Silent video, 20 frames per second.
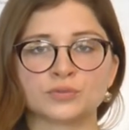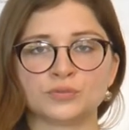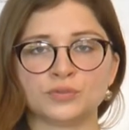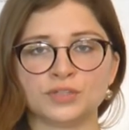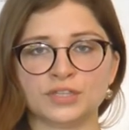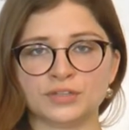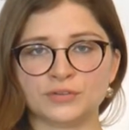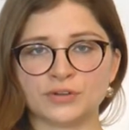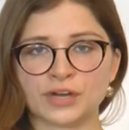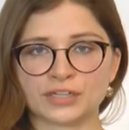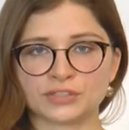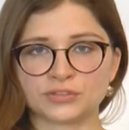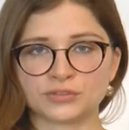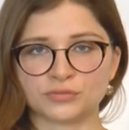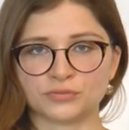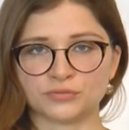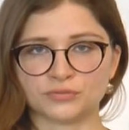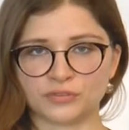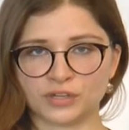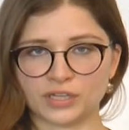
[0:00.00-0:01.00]
the
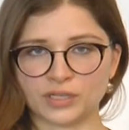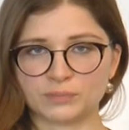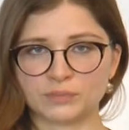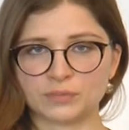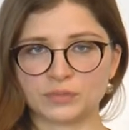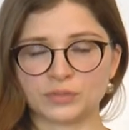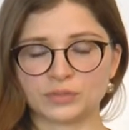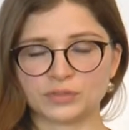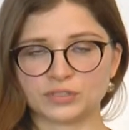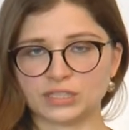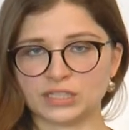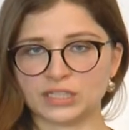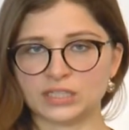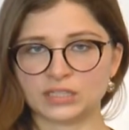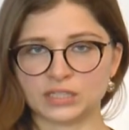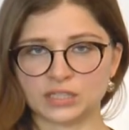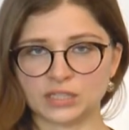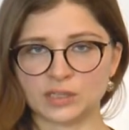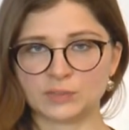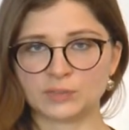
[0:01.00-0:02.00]
reaction frame you see in
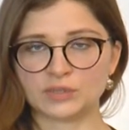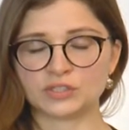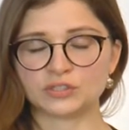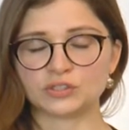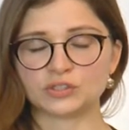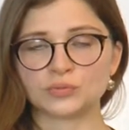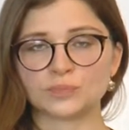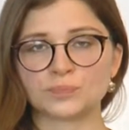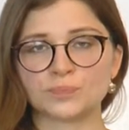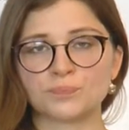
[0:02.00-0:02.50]
the image.